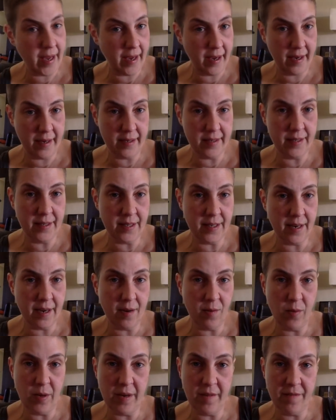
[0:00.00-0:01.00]
and
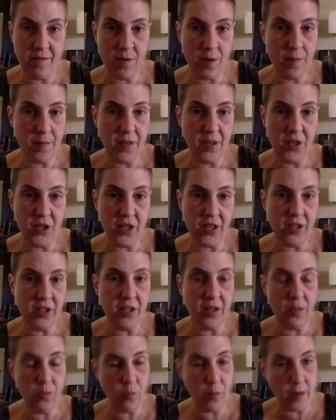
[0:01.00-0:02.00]
we informed the judge
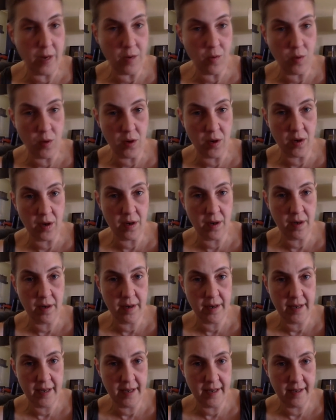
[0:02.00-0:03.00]
that we were
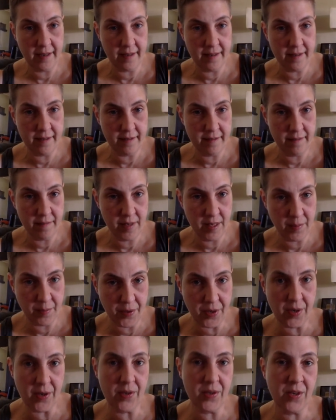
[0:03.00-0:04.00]
in the
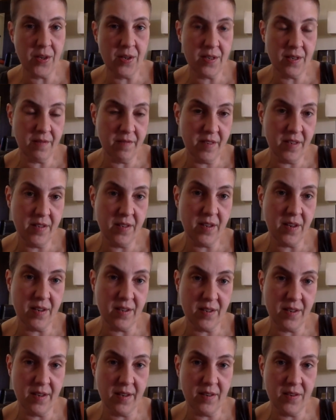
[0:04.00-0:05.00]
process of
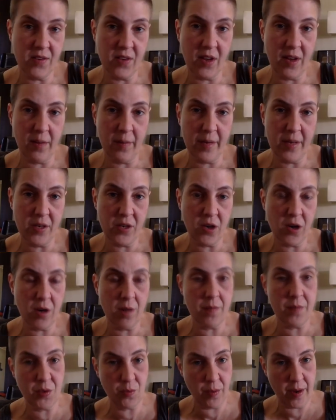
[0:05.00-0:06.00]
discussing settlement
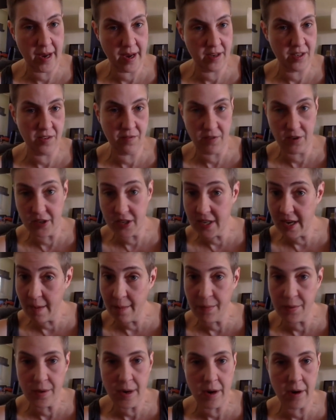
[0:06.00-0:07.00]
terms. We asked for a
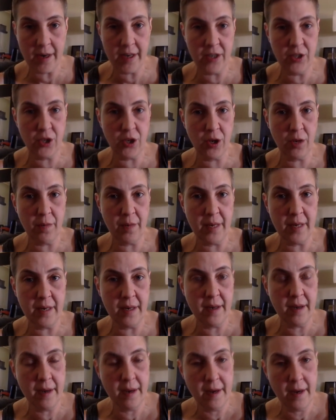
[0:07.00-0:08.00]
temporary adjournment.
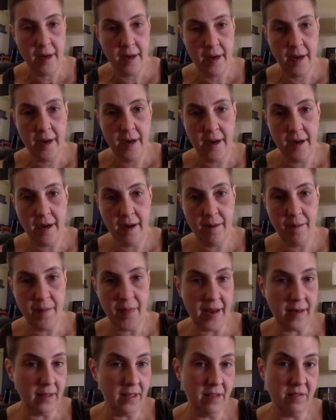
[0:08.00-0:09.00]

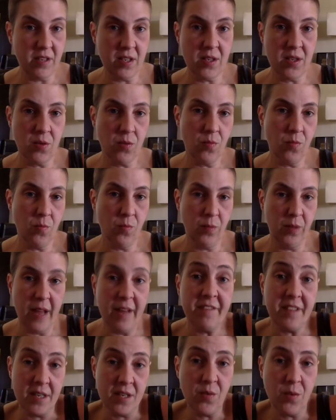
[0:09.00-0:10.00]
That
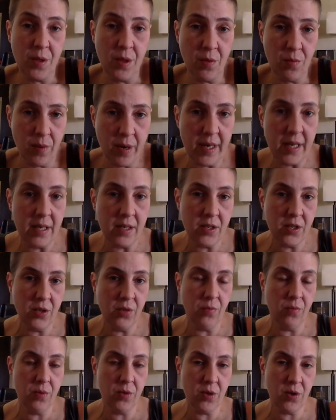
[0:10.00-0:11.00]
left us with the right
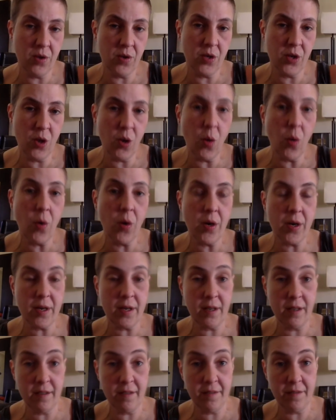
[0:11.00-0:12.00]
to return to court
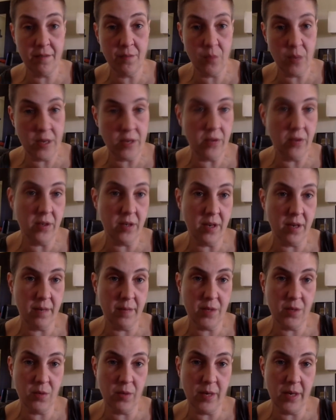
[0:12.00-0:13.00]
if we couldn't come
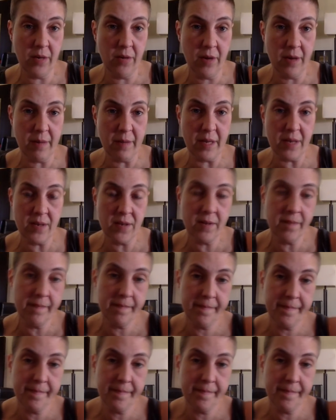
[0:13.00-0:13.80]
to an agreement.